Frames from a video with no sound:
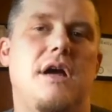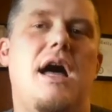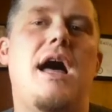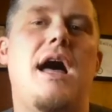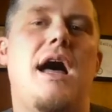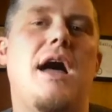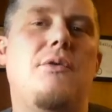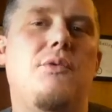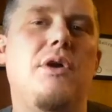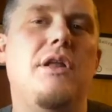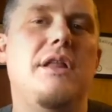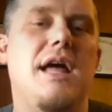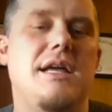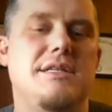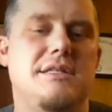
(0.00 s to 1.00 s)
I
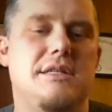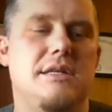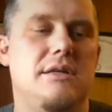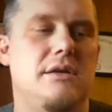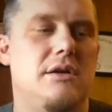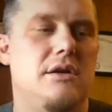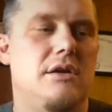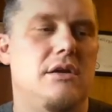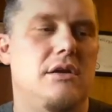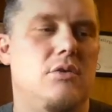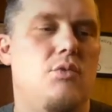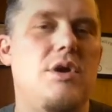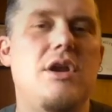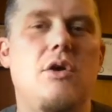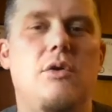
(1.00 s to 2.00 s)
realize that
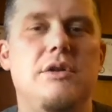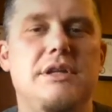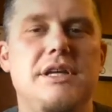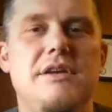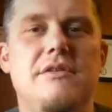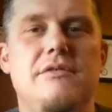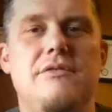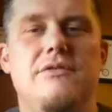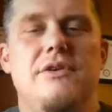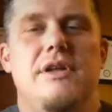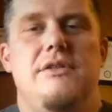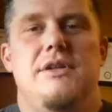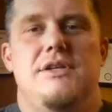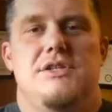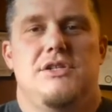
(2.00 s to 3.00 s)
we don't live in
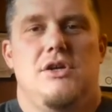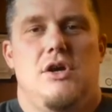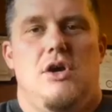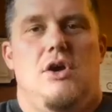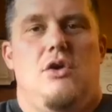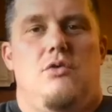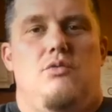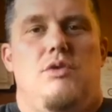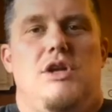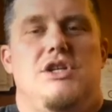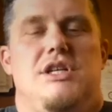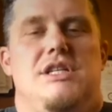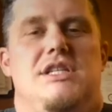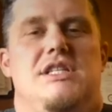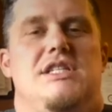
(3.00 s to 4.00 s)
this
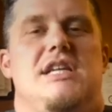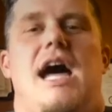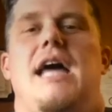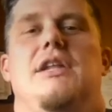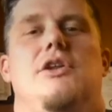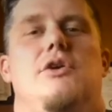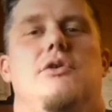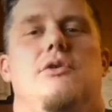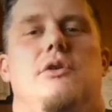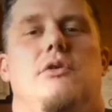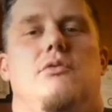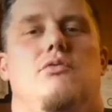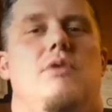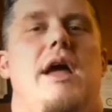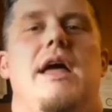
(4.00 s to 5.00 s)
rigid, siloed,
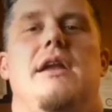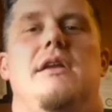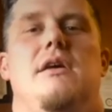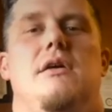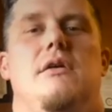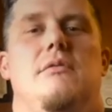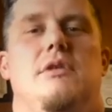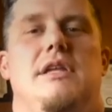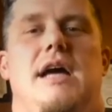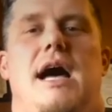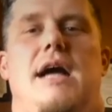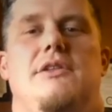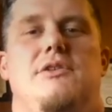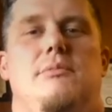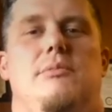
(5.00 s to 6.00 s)
red
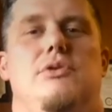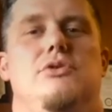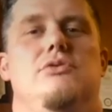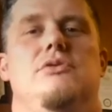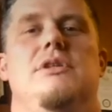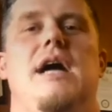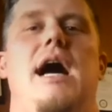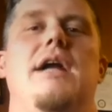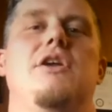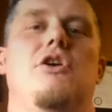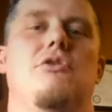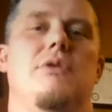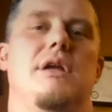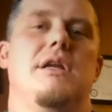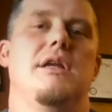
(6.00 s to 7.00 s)
dot, blue dot,
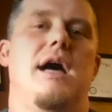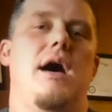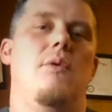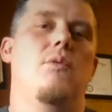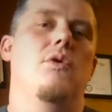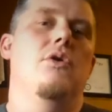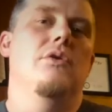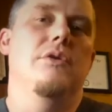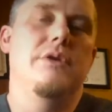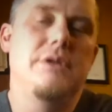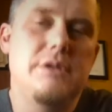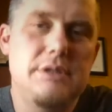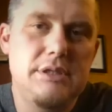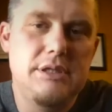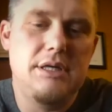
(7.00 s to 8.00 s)
green dot world.
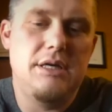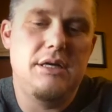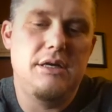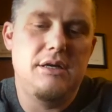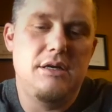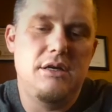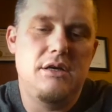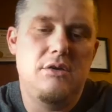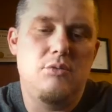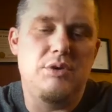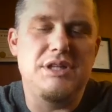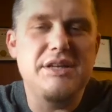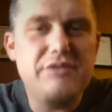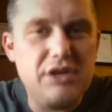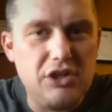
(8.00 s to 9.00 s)
We
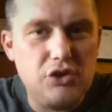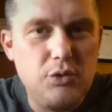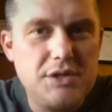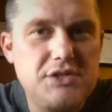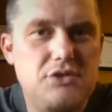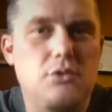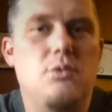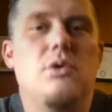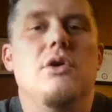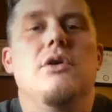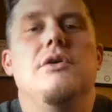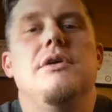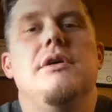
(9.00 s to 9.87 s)
live in a twister world.